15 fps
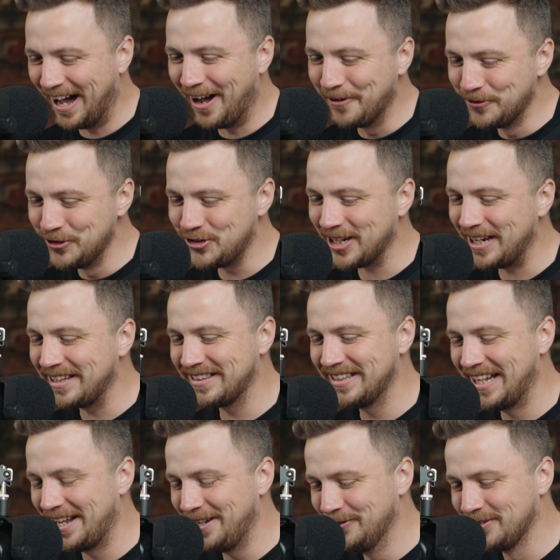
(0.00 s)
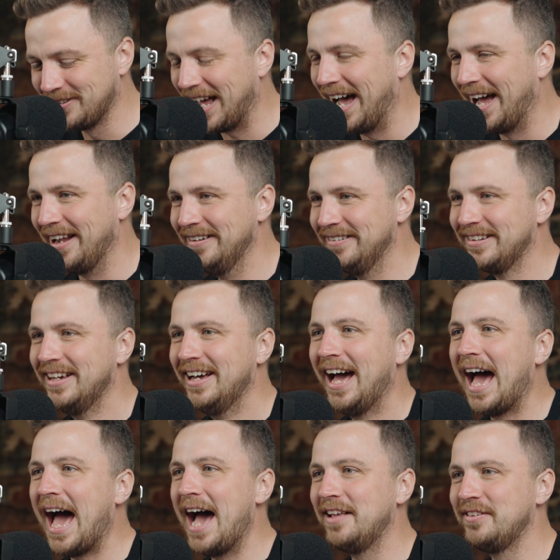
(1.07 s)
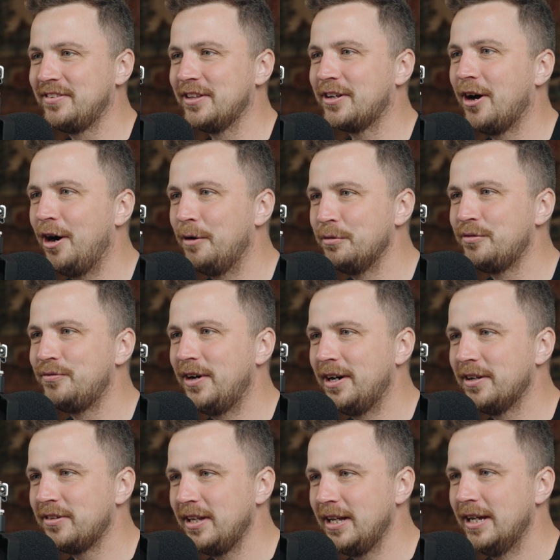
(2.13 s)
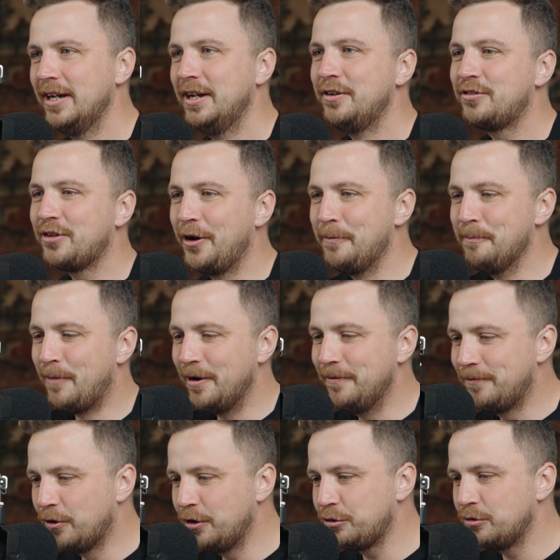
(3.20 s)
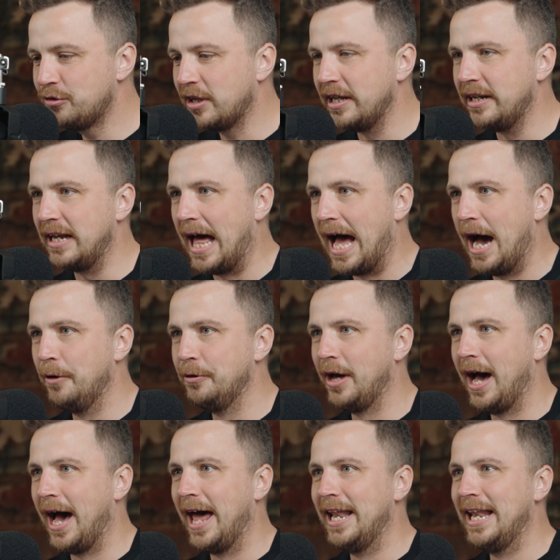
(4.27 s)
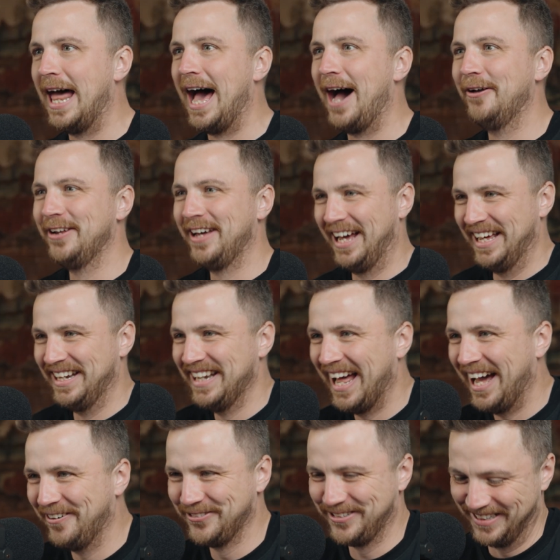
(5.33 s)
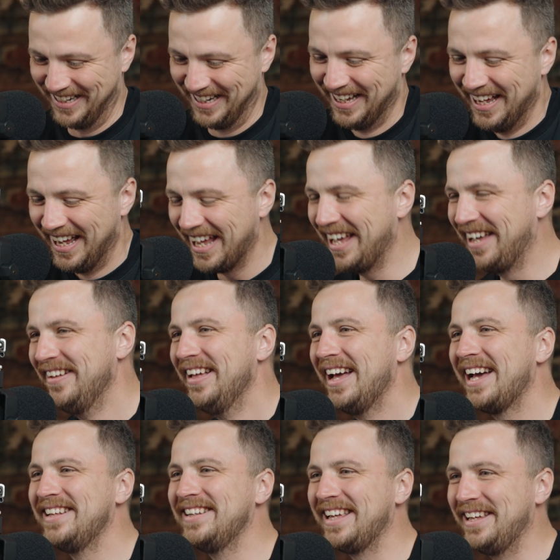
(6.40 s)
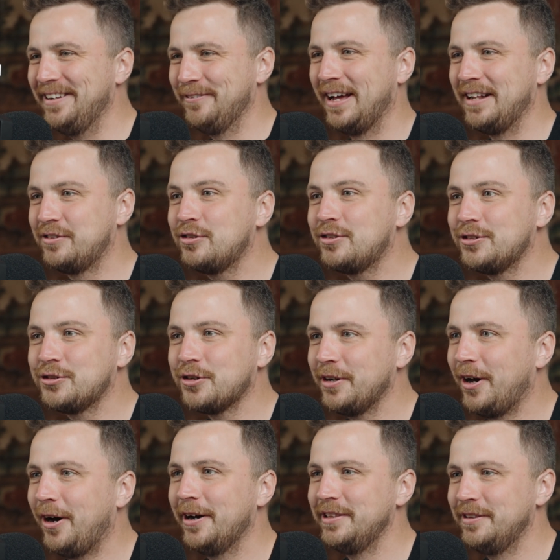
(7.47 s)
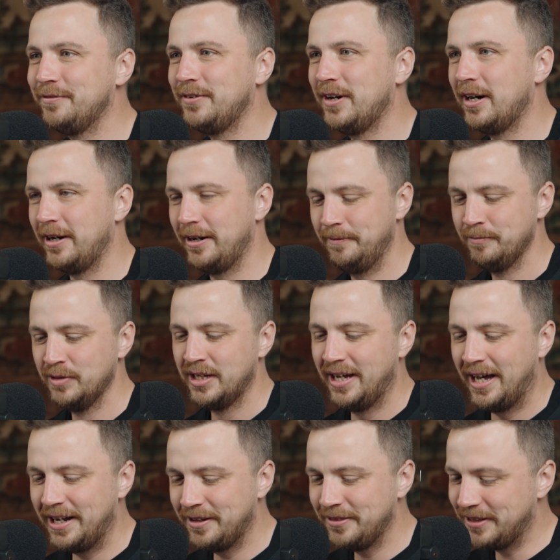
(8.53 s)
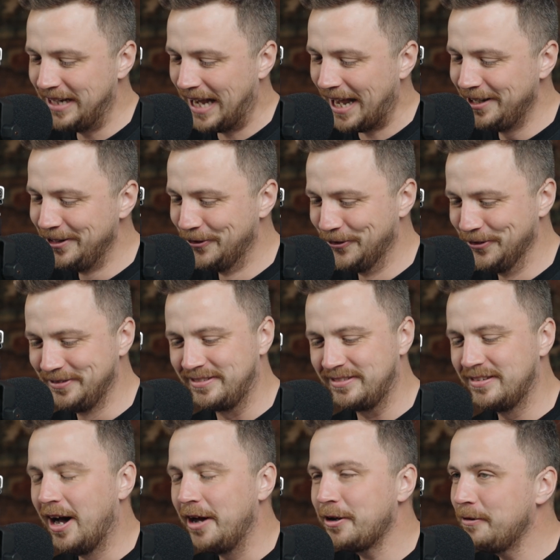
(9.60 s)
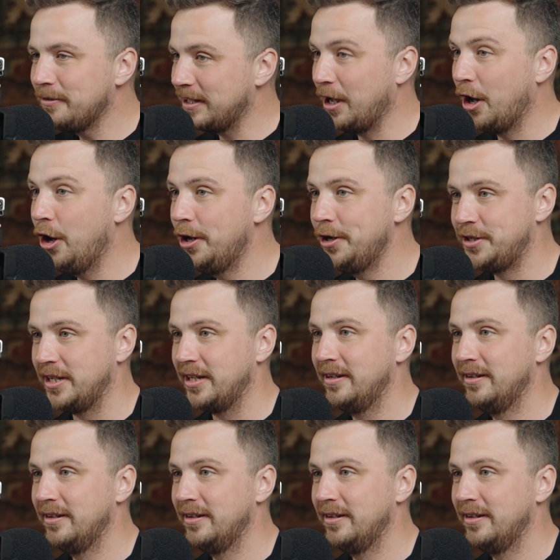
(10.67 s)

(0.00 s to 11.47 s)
I was shaking the landlord's hand as the car was farting. So my voice was getting louder and louder and louder just to try and hide the fart. And the landlord, I don't think, heard it.